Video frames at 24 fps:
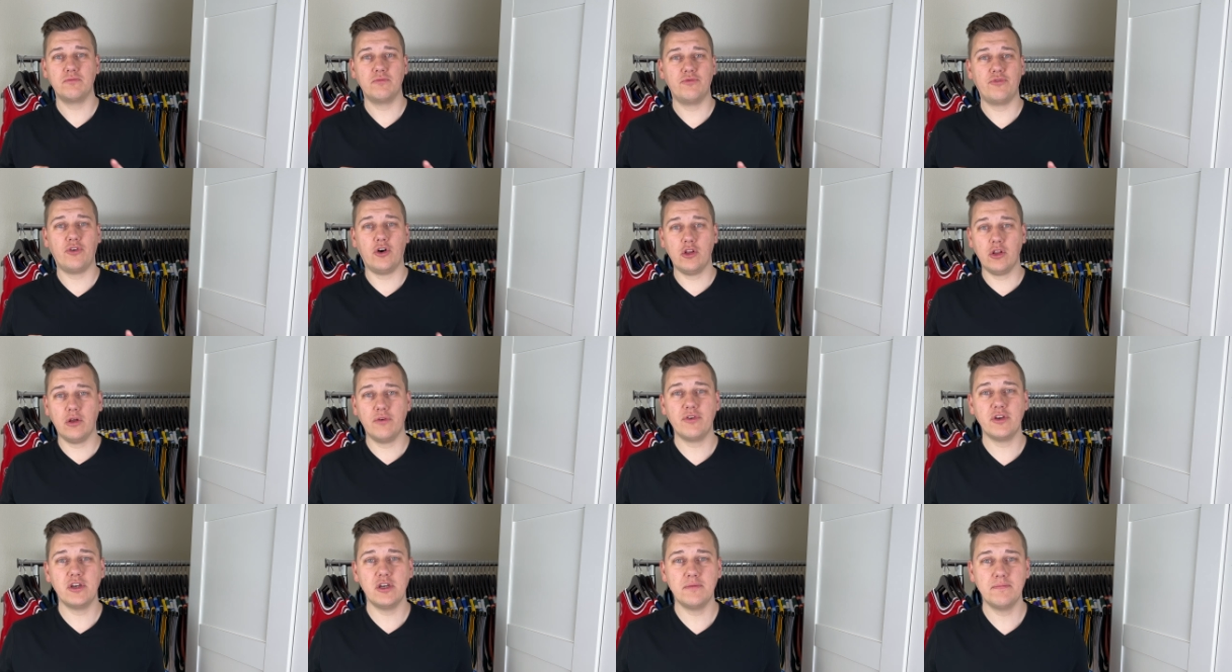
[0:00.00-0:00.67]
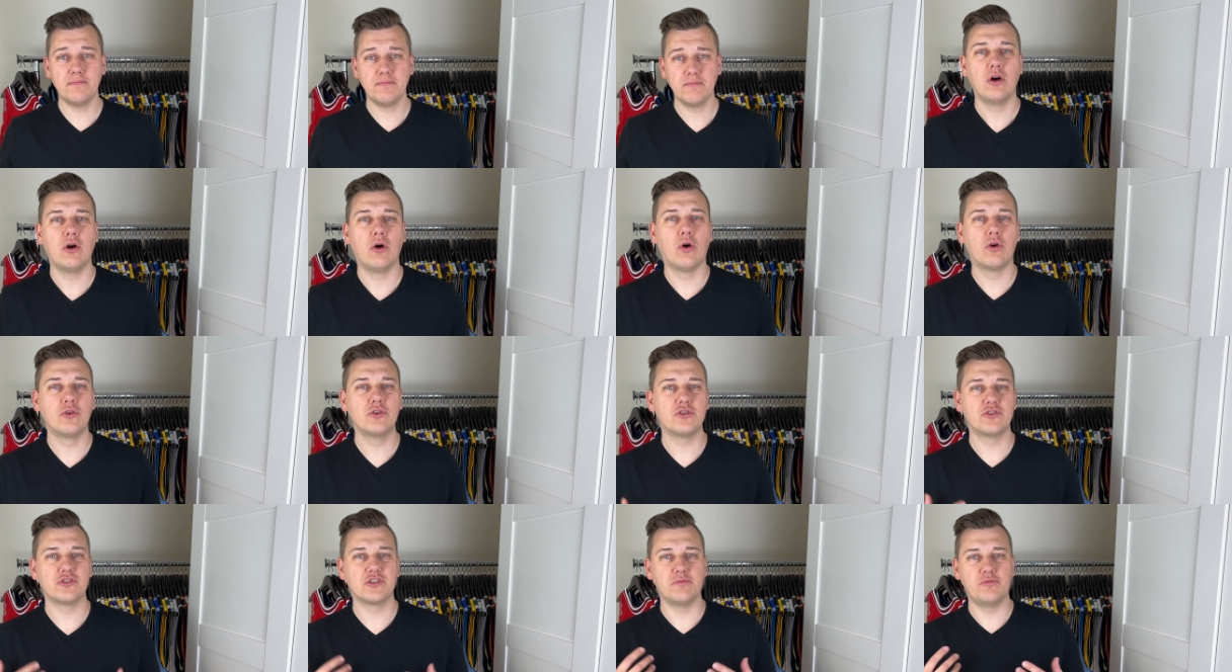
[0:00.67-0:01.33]
follow him,
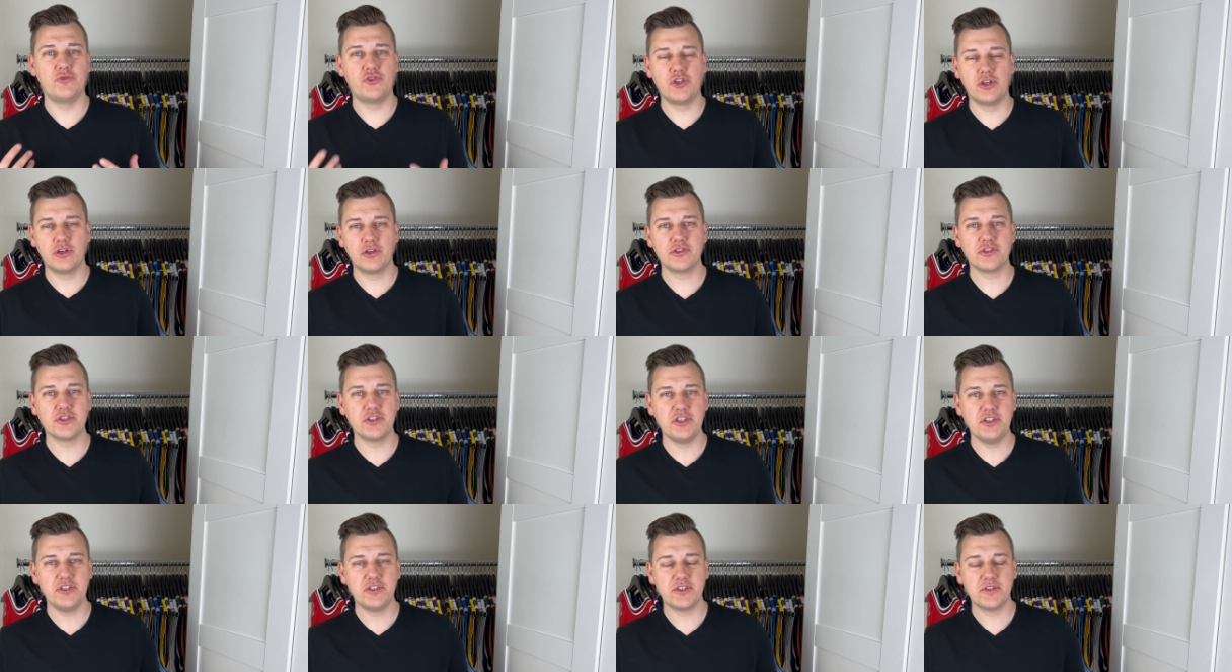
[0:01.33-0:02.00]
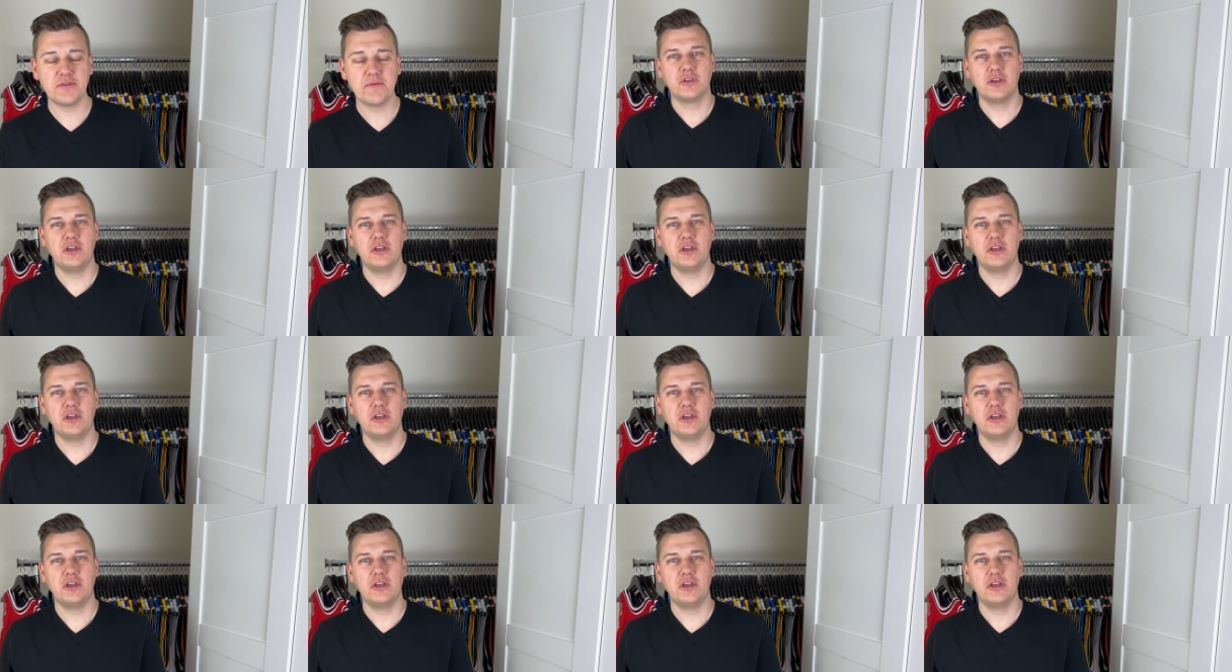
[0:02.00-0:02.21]
order some jerseys.